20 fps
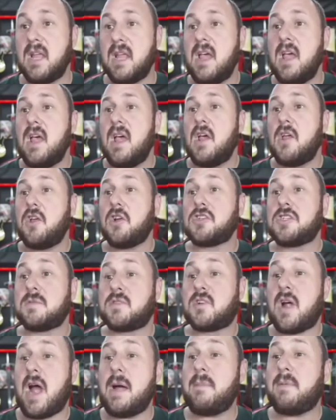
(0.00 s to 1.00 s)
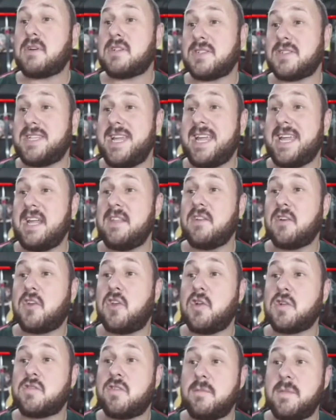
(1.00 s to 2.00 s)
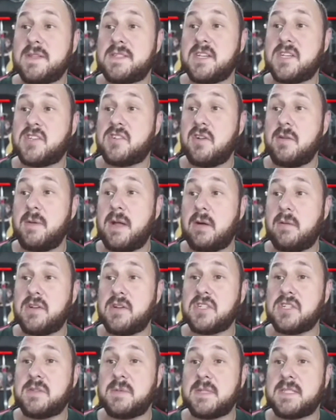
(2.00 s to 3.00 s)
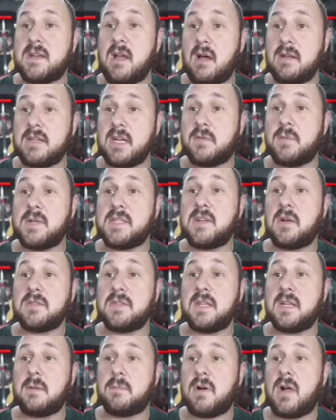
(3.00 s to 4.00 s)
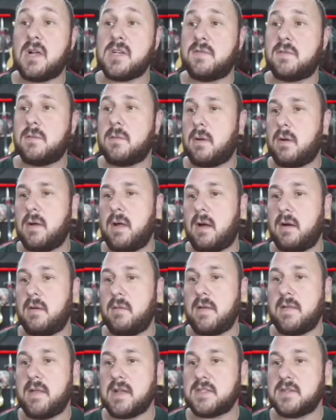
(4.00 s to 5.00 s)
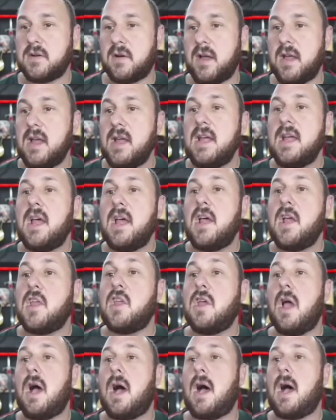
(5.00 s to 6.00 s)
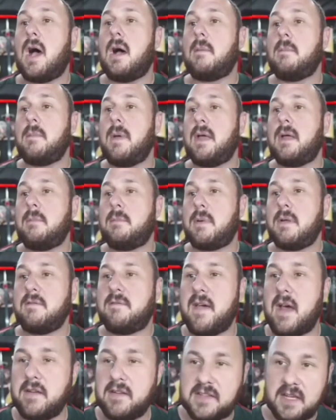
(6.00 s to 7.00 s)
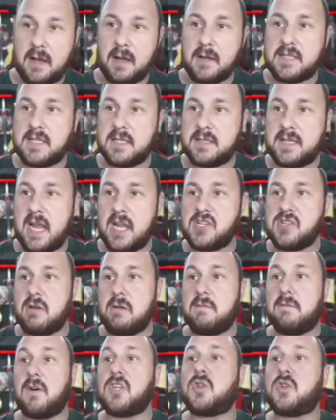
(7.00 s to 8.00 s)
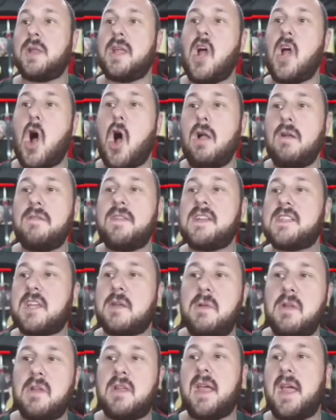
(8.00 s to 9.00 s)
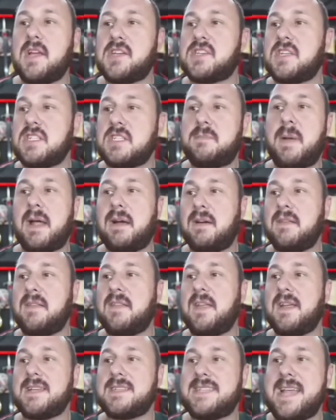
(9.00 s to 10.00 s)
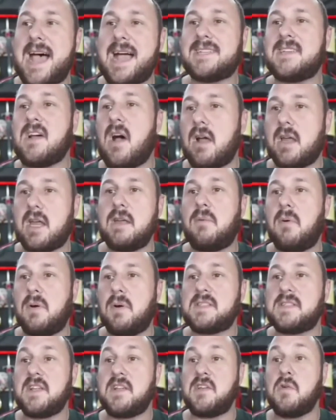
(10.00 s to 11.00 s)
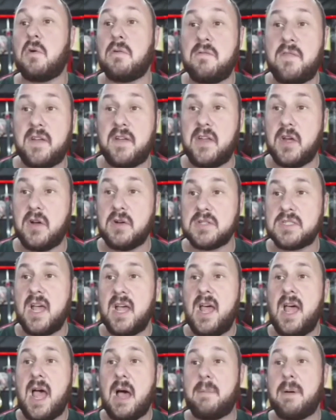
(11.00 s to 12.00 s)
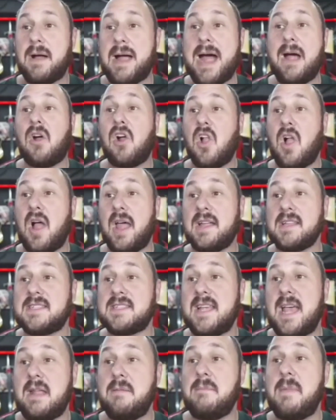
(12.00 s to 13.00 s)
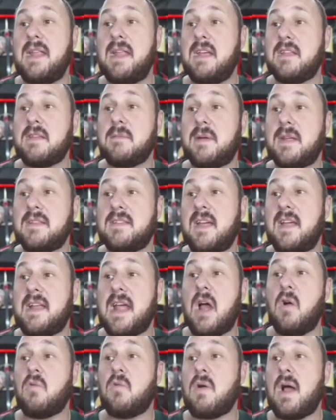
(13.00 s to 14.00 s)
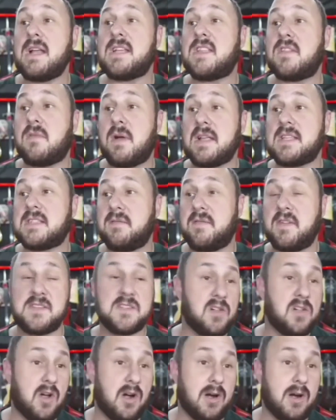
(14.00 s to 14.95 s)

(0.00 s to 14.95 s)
Your subscribers are taking their cues from this extreme and outrageous misconduct, resulting in a barrage of, oh, I already read that, sorry. Been found substantiated. Virtually all of these communications parrot the exact talking points in your videos about our clients, and many of them contain outright threats of physical harm.